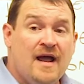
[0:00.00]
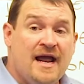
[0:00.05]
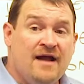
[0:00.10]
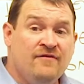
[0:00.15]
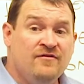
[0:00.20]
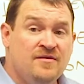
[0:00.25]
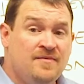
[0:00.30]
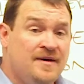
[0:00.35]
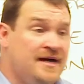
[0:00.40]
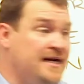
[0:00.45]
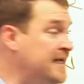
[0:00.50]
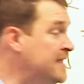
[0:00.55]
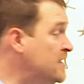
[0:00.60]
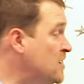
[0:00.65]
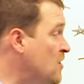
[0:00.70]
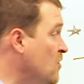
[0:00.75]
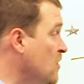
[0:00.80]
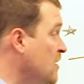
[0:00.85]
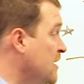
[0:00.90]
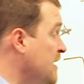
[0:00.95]
everybody in
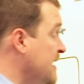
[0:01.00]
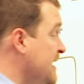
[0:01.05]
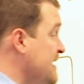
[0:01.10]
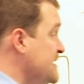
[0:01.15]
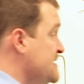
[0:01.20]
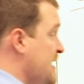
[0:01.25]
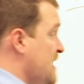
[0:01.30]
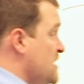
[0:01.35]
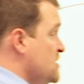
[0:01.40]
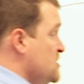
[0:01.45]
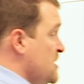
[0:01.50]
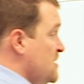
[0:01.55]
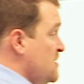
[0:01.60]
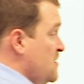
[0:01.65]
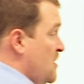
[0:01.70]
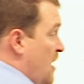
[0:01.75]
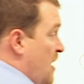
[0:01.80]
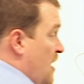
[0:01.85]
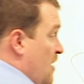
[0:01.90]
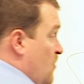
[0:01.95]
the
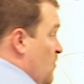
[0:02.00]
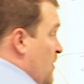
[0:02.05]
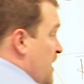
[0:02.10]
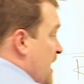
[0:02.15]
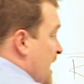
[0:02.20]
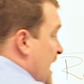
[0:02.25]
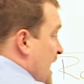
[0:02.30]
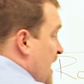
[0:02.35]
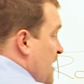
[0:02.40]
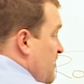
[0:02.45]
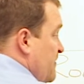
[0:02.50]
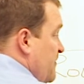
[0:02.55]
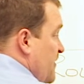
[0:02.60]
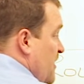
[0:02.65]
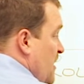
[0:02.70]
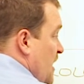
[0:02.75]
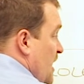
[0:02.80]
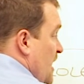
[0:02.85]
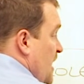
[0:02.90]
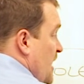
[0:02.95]
organization, we have
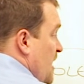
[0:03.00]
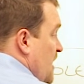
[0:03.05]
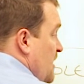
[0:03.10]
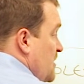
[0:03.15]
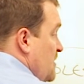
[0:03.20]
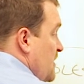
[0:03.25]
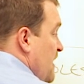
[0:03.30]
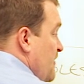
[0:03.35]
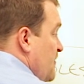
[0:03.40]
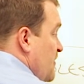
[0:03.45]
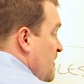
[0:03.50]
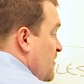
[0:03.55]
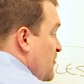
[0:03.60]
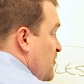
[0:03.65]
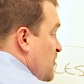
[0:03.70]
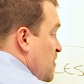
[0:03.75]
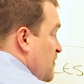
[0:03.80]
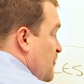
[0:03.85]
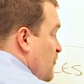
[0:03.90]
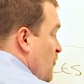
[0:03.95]
a level
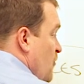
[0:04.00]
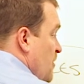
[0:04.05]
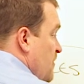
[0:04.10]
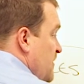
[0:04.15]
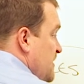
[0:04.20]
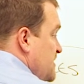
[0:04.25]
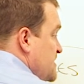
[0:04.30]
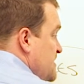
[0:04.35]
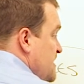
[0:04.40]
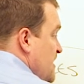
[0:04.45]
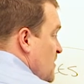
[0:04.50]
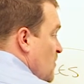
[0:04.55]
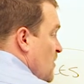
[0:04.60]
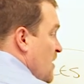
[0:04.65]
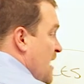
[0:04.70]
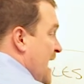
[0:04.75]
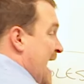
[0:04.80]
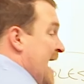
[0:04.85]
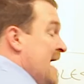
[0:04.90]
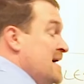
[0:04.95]
of performance that
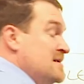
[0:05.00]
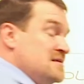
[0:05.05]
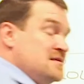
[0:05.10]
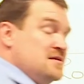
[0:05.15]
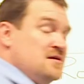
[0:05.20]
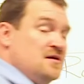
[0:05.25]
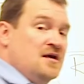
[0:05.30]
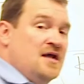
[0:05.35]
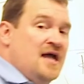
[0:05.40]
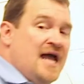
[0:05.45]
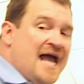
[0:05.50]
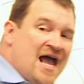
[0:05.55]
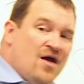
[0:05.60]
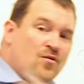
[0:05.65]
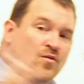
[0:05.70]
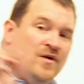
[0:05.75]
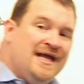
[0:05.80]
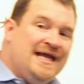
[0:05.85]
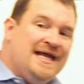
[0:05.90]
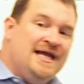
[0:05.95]
we're at,
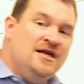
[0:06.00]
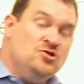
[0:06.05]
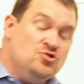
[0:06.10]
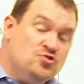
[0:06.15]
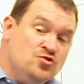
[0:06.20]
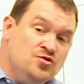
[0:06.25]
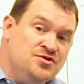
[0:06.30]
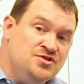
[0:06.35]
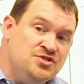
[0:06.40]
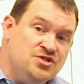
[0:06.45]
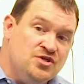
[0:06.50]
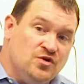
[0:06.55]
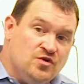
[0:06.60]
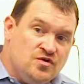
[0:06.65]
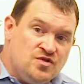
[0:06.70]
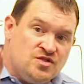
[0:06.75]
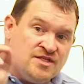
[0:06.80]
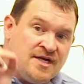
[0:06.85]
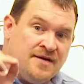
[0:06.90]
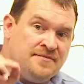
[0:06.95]
and we
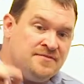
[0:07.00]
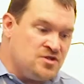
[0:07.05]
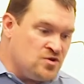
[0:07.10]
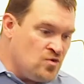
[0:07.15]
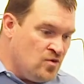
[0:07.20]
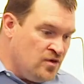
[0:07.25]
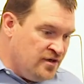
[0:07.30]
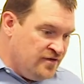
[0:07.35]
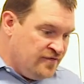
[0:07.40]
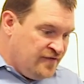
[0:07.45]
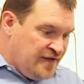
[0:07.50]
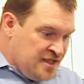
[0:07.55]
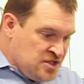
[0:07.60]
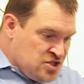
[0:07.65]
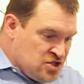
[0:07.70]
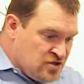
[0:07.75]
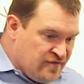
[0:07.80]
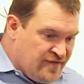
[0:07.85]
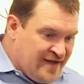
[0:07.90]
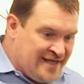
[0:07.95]
introduce some sort of
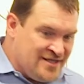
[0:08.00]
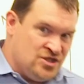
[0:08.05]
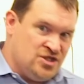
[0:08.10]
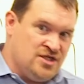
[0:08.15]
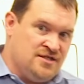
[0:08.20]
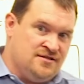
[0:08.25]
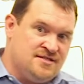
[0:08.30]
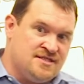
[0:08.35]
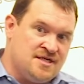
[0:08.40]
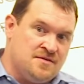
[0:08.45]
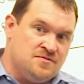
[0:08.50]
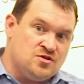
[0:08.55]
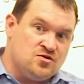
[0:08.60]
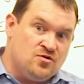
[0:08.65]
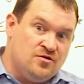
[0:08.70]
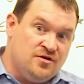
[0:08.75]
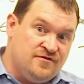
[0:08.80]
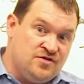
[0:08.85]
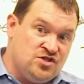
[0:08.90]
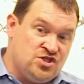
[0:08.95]
intervention, some
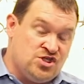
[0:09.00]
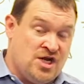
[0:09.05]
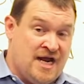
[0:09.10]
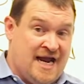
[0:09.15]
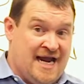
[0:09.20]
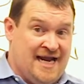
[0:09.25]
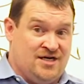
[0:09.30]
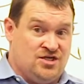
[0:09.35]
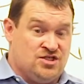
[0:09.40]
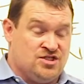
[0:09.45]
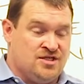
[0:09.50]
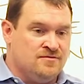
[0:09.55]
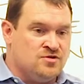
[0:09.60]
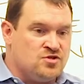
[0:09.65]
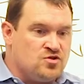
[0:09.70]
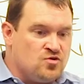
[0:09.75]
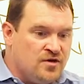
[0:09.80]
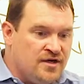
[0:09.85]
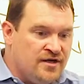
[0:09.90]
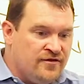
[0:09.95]
sort of change, some
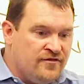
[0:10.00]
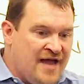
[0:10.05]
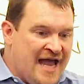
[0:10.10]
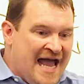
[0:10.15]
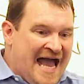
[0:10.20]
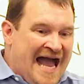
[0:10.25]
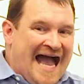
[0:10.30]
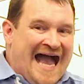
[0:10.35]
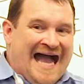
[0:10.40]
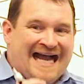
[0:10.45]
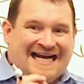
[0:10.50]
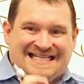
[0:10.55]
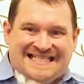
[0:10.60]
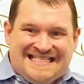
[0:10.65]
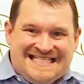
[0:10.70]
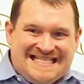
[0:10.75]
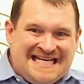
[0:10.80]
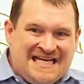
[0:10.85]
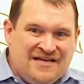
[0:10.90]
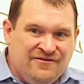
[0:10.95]
sort of
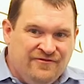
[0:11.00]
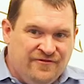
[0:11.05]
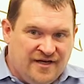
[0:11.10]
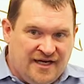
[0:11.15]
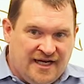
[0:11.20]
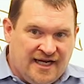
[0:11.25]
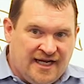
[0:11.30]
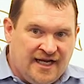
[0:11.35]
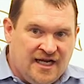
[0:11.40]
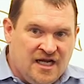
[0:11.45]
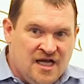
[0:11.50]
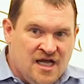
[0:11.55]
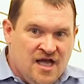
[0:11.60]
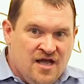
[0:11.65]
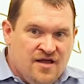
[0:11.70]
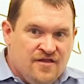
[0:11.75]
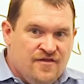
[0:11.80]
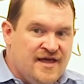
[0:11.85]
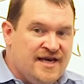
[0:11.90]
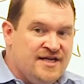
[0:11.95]
activity
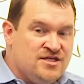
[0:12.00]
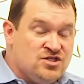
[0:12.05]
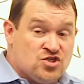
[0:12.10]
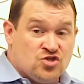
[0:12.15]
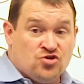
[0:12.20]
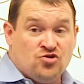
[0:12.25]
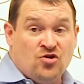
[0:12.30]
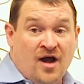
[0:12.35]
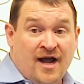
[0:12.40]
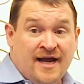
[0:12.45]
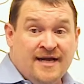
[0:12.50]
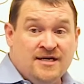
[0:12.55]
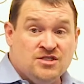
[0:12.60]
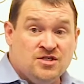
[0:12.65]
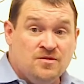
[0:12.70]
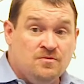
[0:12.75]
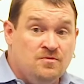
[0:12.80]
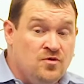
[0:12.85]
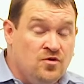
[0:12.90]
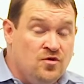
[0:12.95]
that is trying
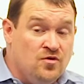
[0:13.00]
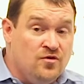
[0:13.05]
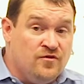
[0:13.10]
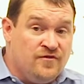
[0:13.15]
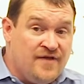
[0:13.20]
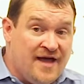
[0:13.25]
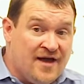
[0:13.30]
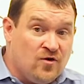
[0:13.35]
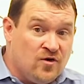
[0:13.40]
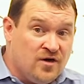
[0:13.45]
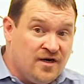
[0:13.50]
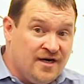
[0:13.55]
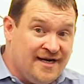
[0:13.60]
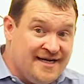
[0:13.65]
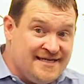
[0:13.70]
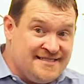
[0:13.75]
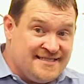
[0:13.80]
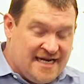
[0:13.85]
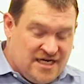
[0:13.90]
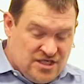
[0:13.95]
to move that
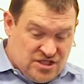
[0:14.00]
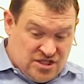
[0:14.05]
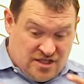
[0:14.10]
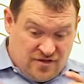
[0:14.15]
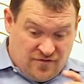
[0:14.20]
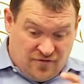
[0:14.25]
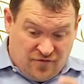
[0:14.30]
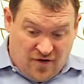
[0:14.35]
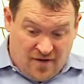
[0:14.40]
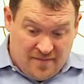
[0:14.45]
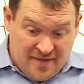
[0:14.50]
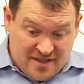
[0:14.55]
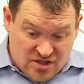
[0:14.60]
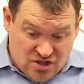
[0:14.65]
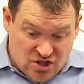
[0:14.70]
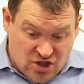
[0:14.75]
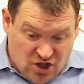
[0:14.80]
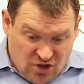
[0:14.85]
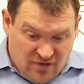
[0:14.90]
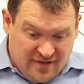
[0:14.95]
organization from
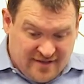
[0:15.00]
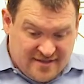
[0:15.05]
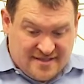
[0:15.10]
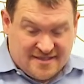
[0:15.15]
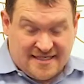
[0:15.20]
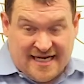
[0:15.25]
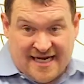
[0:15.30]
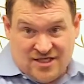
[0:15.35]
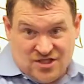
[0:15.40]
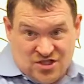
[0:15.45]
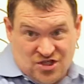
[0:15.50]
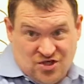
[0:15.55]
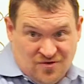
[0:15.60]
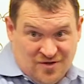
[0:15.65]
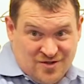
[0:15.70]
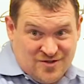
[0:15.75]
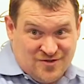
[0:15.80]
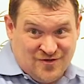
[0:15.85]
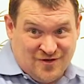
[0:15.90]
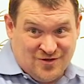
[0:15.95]
its current state to
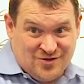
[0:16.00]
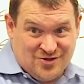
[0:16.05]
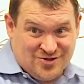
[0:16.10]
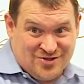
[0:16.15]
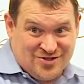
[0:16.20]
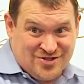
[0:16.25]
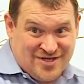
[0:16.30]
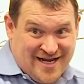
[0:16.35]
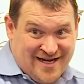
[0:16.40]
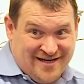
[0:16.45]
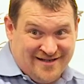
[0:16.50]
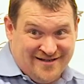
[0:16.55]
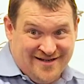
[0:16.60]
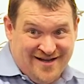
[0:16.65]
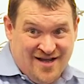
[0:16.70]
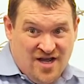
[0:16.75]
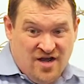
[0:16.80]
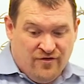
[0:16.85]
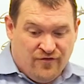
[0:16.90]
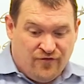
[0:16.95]
its future state,
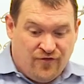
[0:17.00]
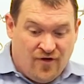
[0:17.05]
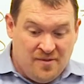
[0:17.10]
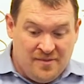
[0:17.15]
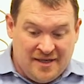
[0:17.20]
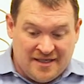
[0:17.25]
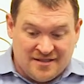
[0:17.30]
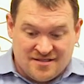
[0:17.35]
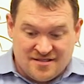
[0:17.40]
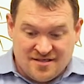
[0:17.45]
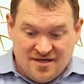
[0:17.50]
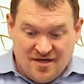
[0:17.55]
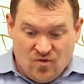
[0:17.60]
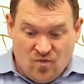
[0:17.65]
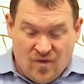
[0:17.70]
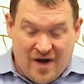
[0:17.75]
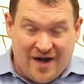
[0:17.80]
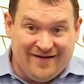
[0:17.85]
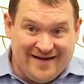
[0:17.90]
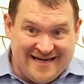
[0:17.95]
from its
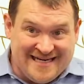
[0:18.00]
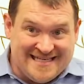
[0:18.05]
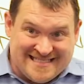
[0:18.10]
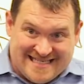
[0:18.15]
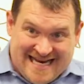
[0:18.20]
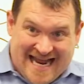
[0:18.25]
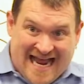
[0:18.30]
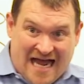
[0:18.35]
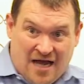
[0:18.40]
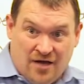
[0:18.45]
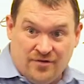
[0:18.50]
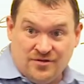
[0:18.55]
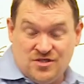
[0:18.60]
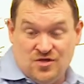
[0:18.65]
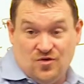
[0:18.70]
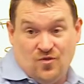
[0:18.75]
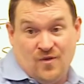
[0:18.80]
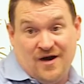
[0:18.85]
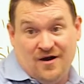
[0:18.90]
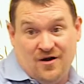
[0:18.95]
where it is now
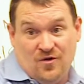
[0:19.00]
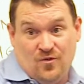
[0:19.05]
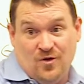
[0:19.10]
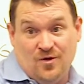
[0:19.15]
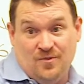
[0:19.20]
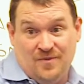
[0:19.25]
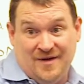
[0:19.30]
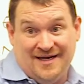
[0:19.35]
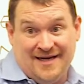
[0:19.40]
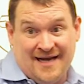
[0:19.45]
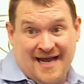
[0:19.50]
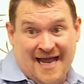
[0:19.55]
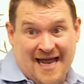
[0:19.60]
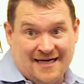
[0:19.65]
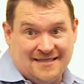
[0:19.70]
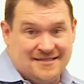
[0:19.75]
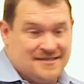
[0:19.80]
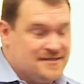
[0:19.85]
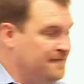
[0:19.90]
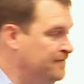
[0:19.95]
to where it will be
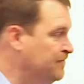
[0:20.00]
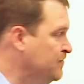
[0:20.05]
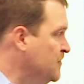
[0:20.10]
next.